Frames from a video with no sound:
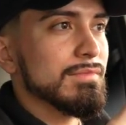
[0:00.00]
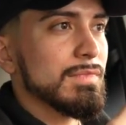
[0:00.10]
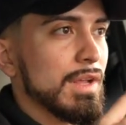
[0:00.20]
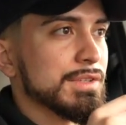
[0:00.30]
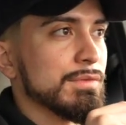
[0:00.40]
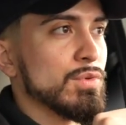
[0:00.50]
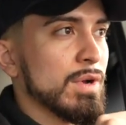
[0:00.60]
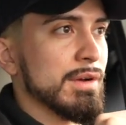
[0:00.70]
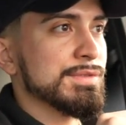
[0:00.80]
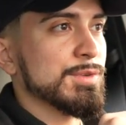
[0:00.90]
Because if you
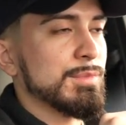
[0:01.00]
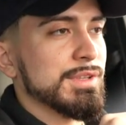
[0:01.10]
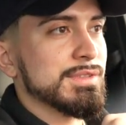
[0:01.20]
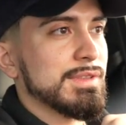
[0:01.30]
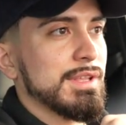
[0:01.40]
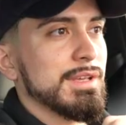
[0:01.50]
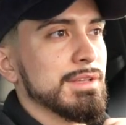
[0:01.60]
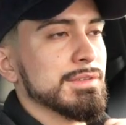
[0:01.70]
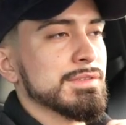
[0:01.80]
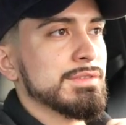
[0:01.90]
have so many
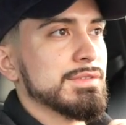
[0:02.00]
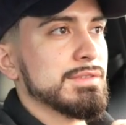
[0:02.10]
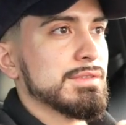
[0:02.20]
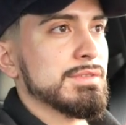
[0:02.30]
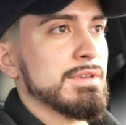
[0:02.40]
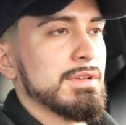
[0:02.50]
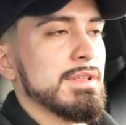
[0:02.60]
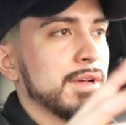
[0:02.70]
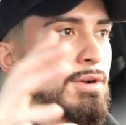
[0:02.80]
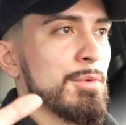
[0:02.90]
things
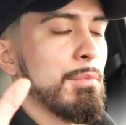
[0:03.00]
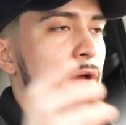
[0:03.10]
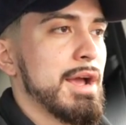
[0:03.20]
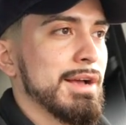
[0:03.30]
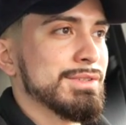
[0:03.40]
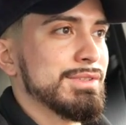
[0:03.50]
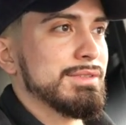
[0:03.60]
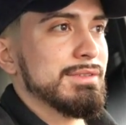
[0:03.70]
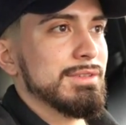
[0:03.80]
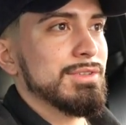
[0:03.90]
that are
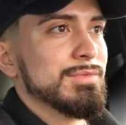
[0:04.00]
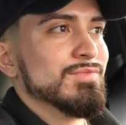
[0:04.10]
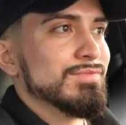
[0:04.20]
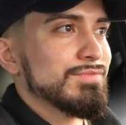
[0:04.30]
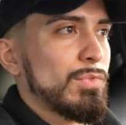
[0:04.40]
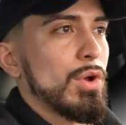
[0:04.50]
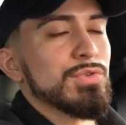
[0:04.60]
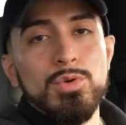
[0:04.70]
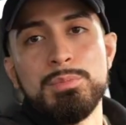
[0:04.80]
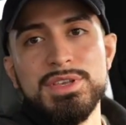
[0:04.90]
masked
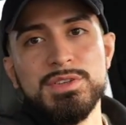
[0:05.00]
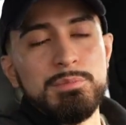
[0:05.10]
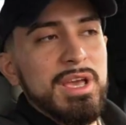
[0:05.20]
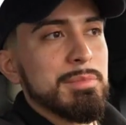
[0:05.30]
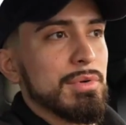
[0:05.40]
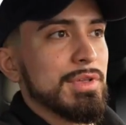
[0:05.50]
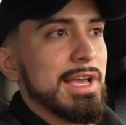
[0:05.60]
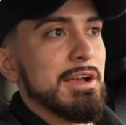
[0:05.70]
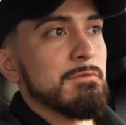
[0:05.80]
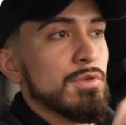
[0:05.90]
onto a piece of paper that
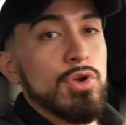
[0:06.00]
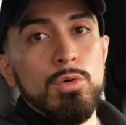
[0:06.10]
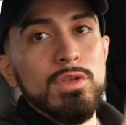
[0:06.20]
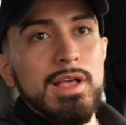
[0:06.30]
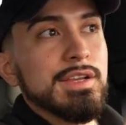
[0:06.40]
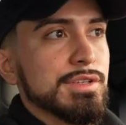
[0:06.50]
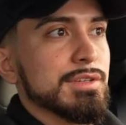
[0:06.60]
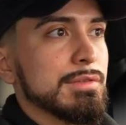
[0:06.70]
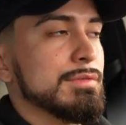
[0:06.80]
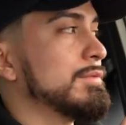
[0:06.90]
have no relation,
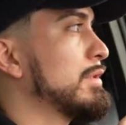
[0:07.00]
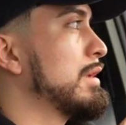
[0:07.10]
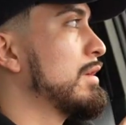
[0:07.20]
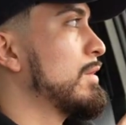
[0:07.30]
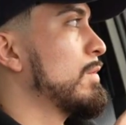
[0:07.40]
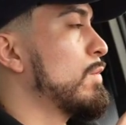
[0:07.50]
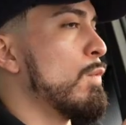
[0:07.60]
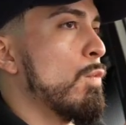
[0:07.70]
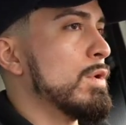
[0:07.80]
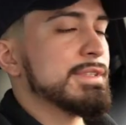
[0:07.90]

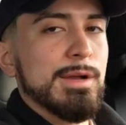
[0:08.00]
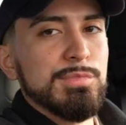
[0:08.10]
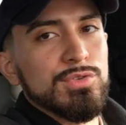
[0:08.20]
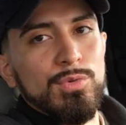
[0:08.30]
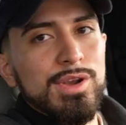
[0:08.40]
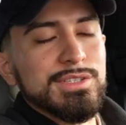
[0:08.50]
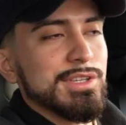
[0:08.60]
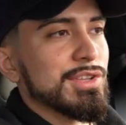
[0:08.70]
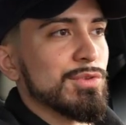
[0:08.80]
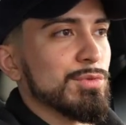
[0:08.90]
what type of direction
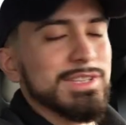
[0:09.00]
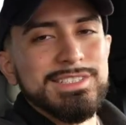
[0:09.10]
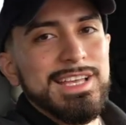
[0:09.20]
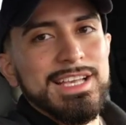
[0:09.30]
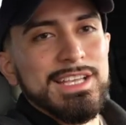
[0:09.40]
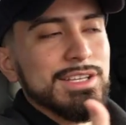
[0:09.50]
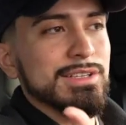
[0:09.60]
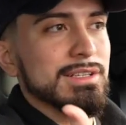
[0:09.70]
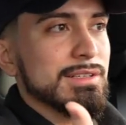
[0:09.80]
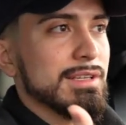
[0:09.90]
can you really take it
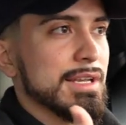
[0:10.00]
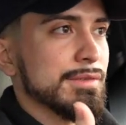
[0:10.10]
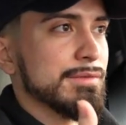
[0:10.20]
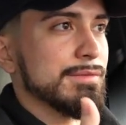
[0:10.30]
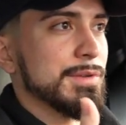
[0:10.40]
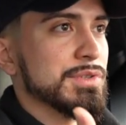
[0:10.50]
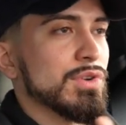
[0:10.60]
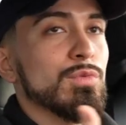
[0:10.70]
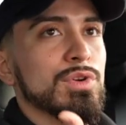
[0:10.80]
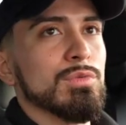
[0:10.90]
in if there's
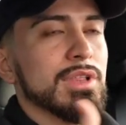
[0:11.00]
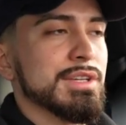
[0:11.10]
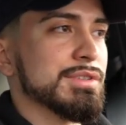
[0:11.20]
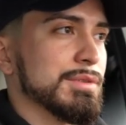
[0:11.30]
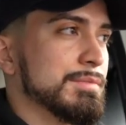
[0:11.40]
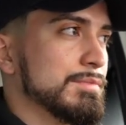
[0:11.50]
no real relation?